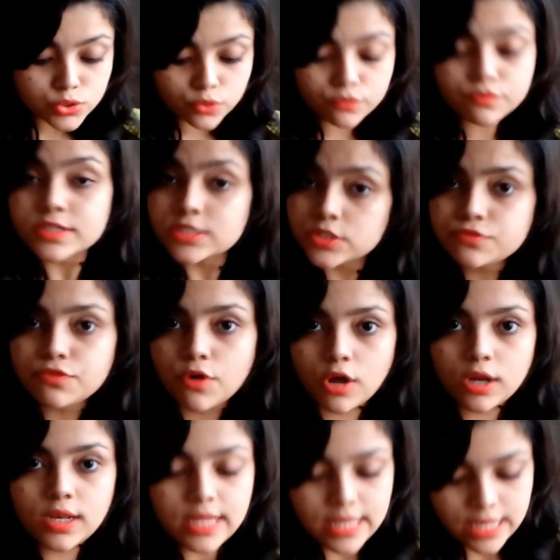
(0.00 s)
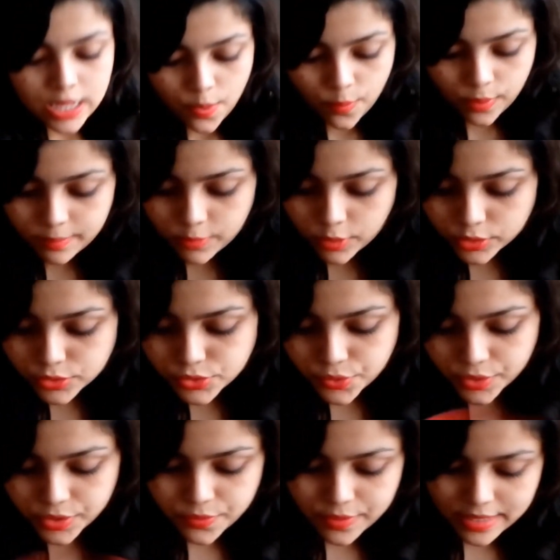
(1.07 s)
So first of all, what I'm going to
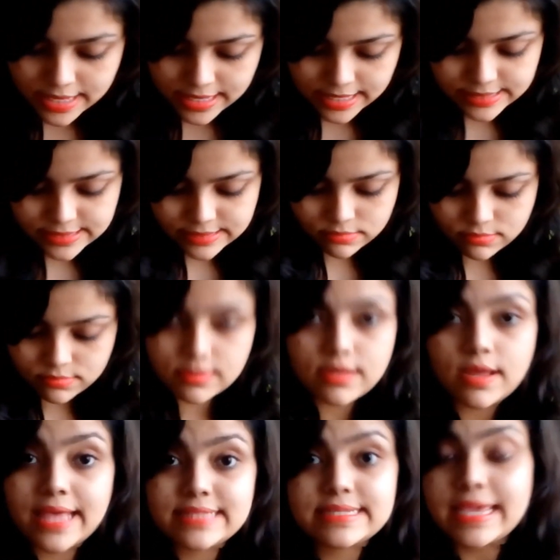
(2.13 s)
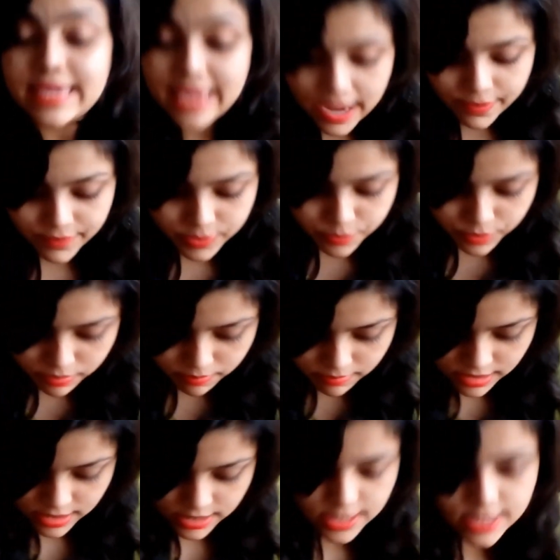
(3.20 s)
show you is, as I carried with
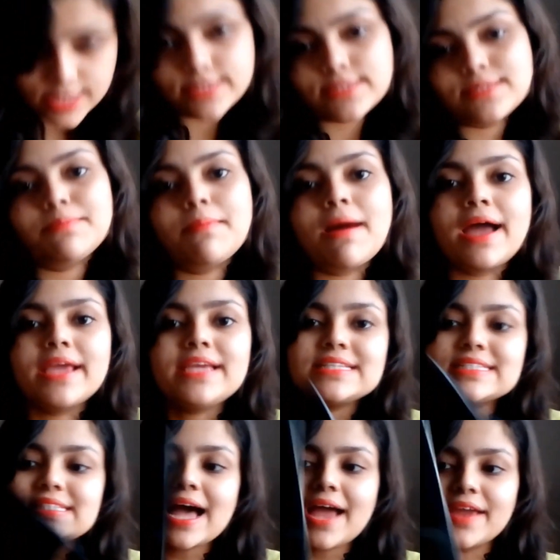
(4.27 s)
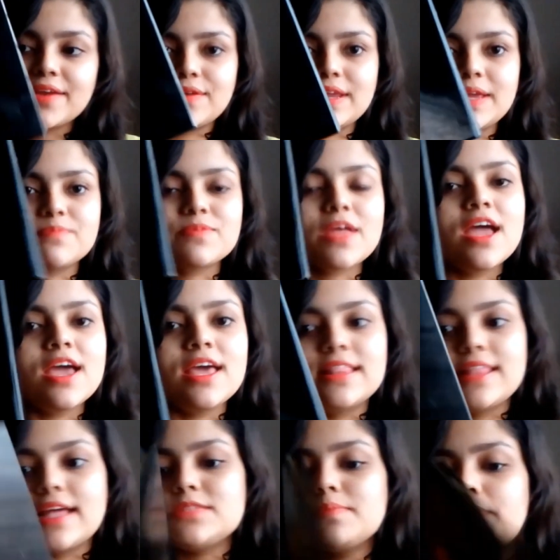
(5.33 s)
me, is my diary.
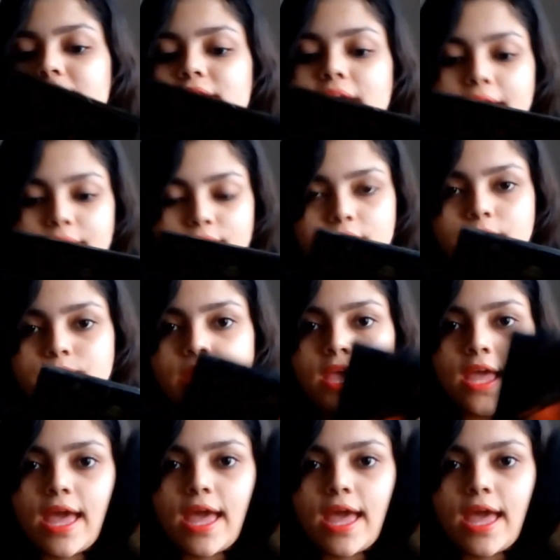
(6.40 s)
That's my diary,